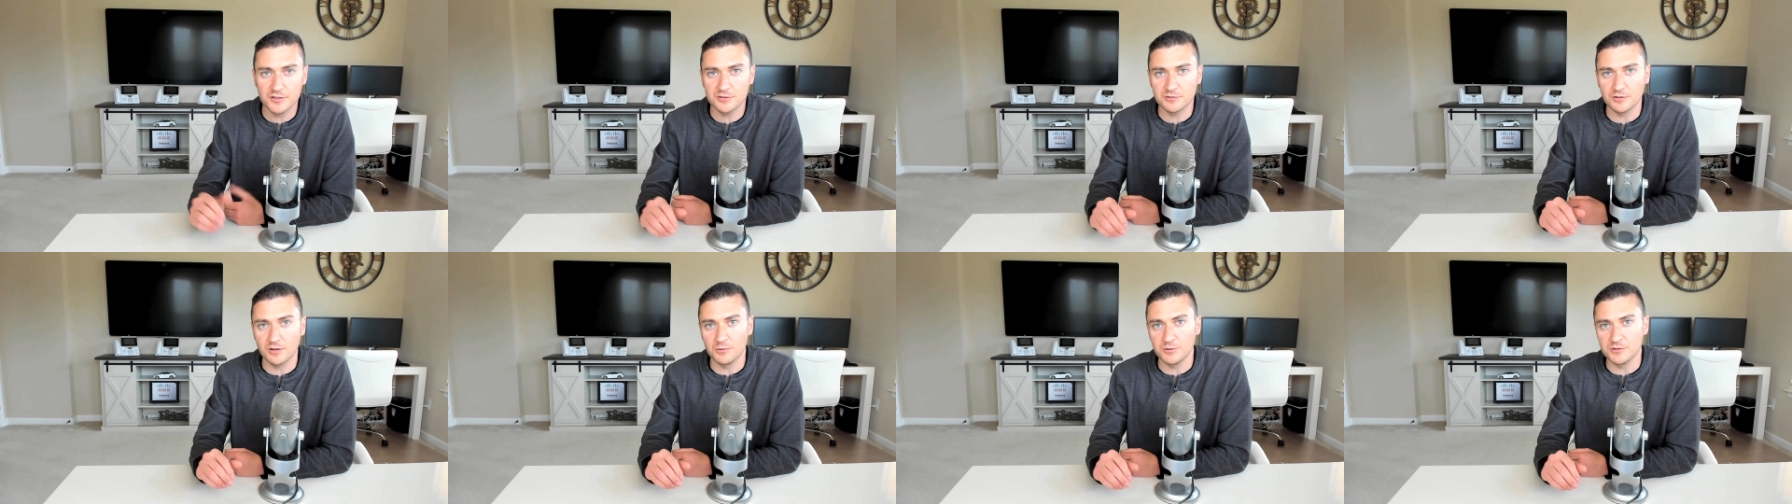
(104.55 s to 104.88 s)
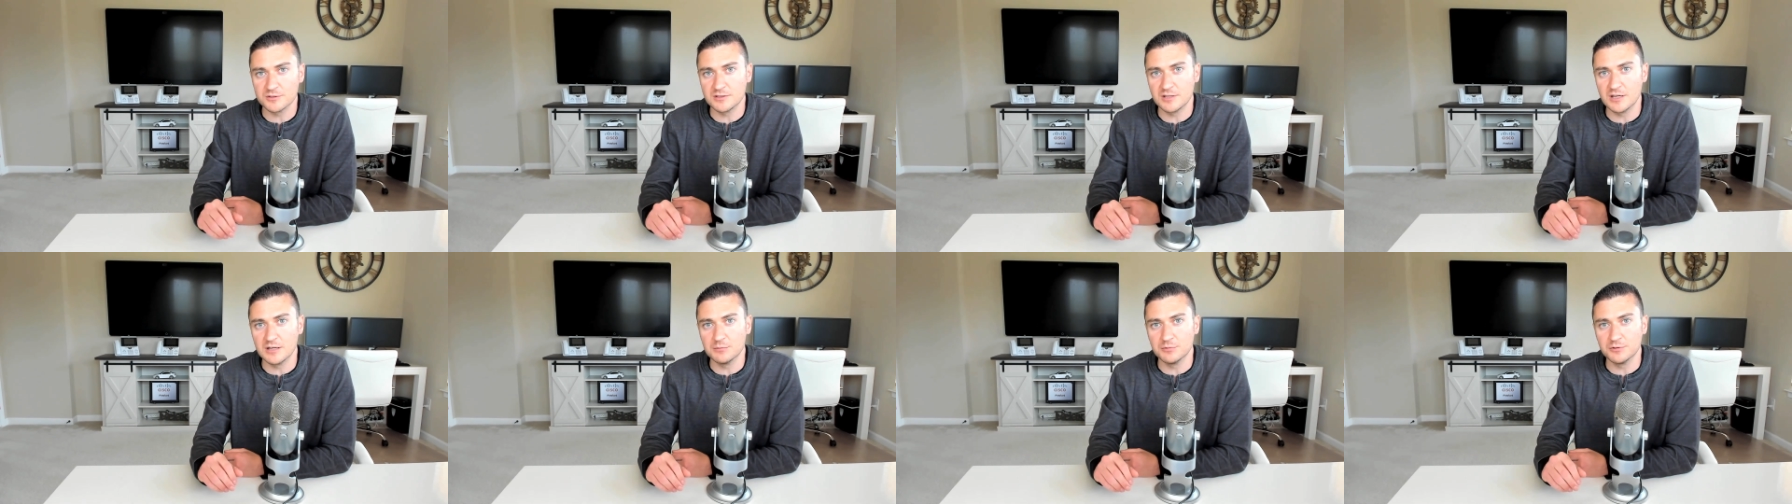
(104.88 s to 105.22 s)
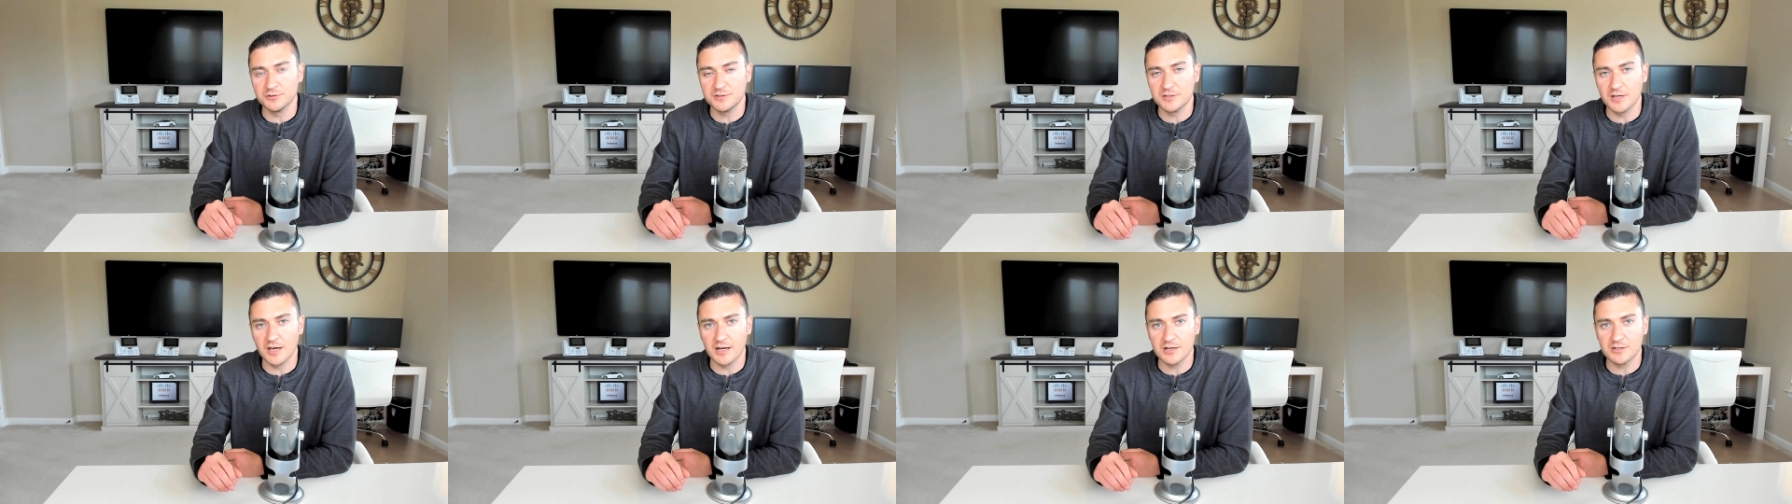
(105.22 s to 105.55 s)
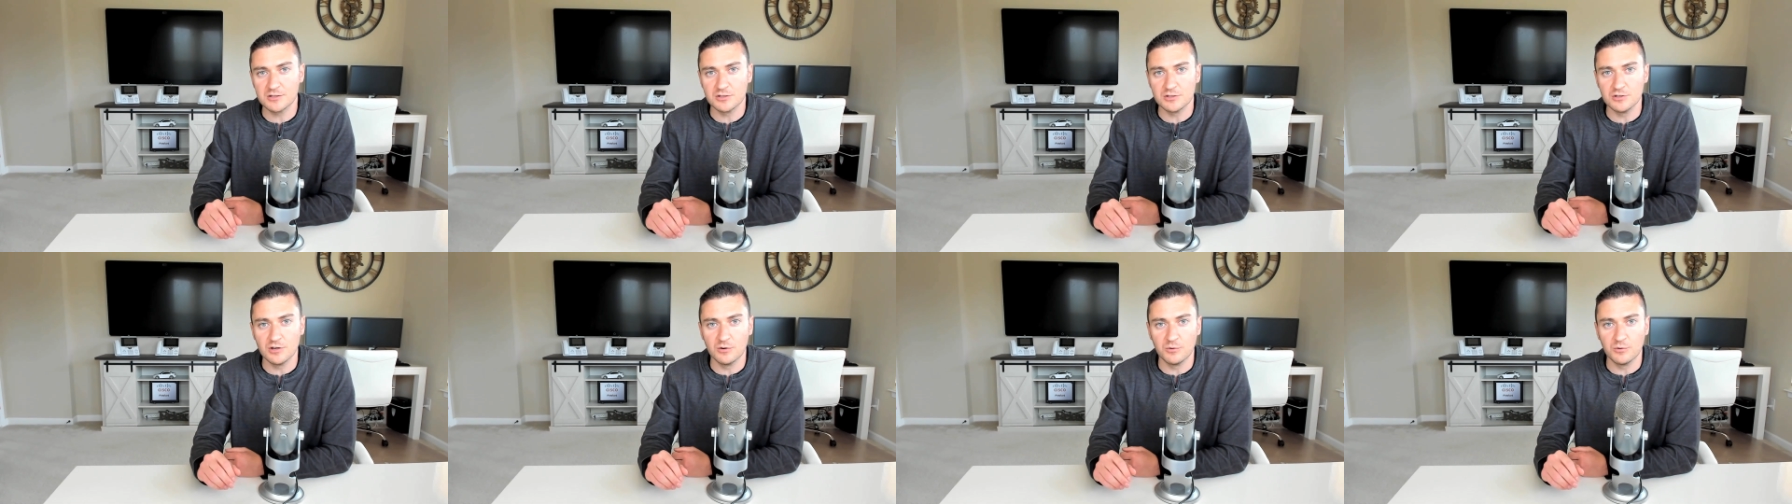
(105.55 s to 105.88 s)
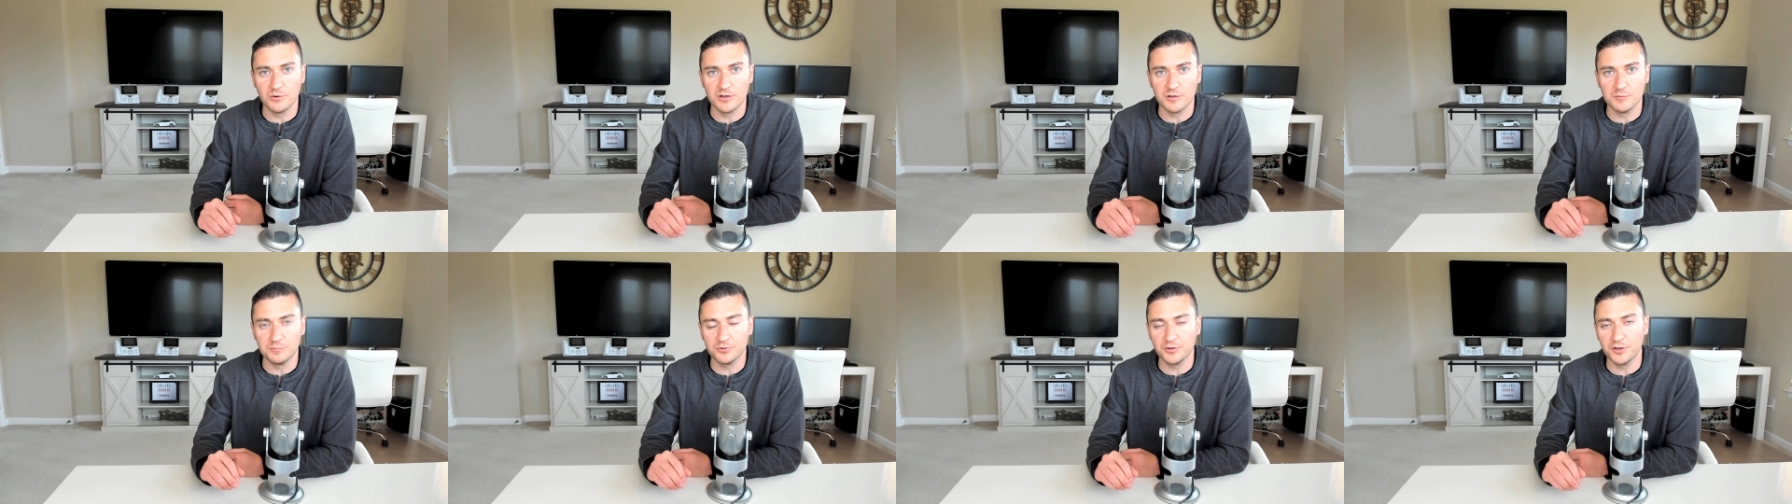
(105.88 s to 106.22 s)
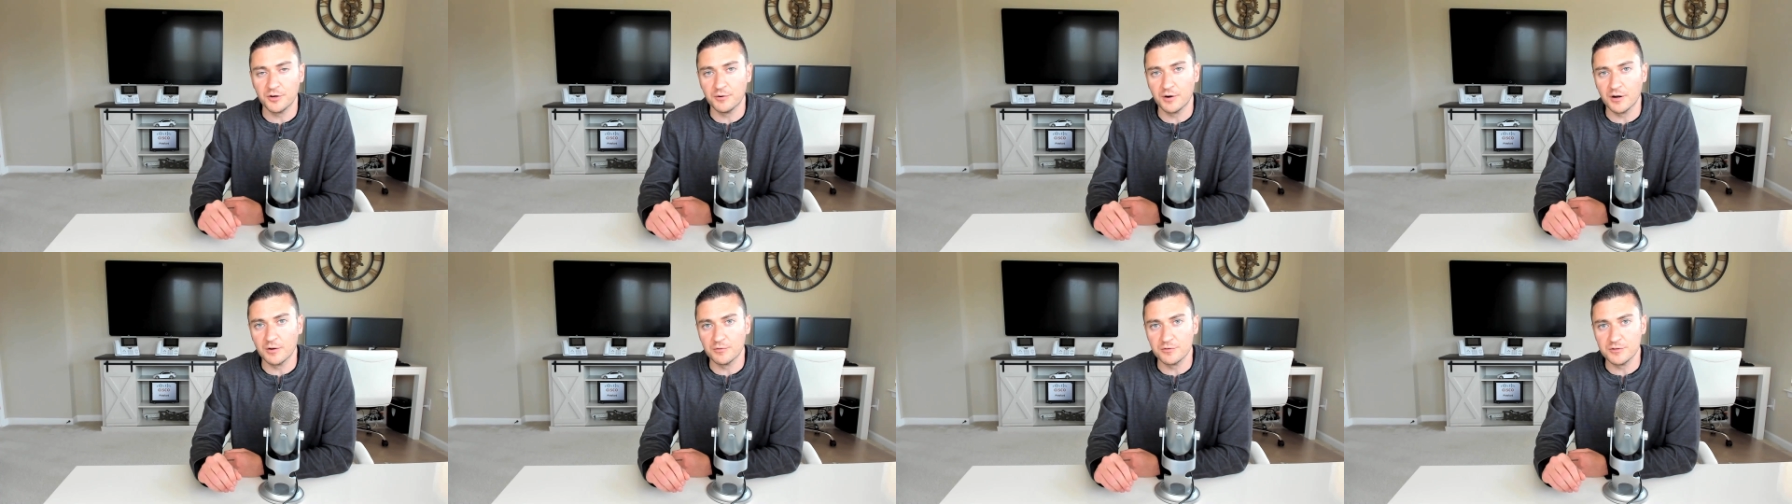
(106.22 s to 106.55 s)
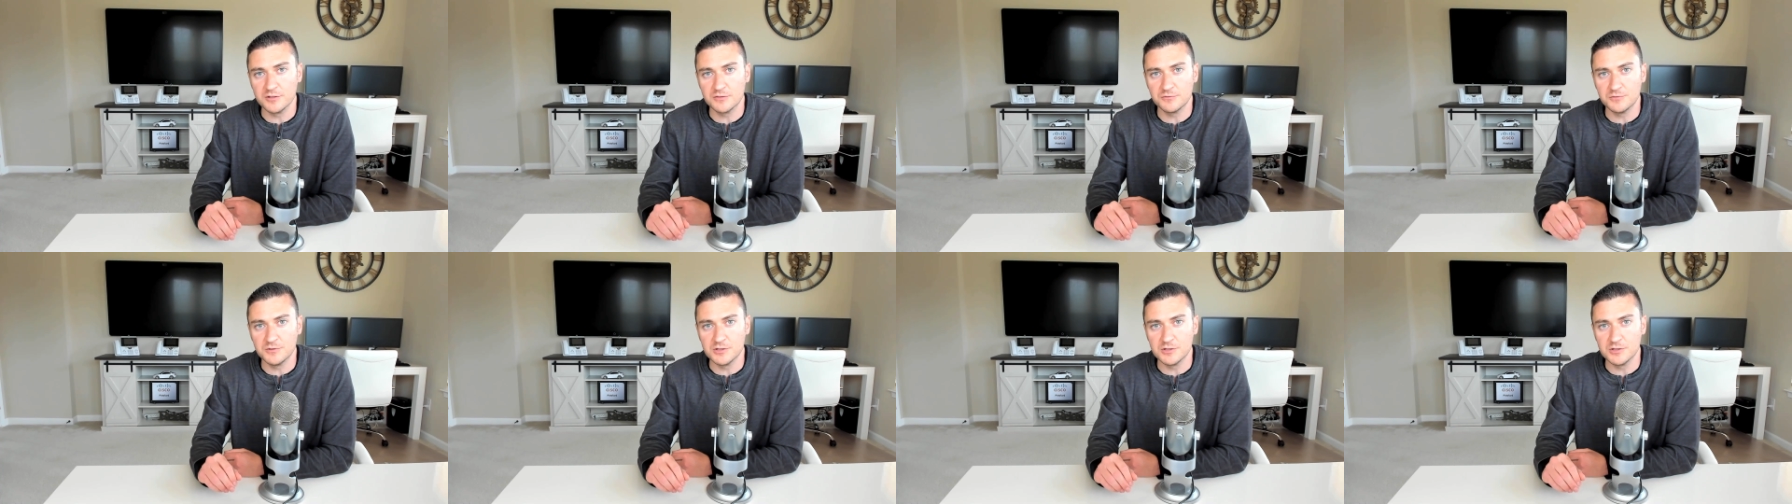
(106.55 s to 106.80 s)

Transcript: so I wasn't able to actually go in and play around with these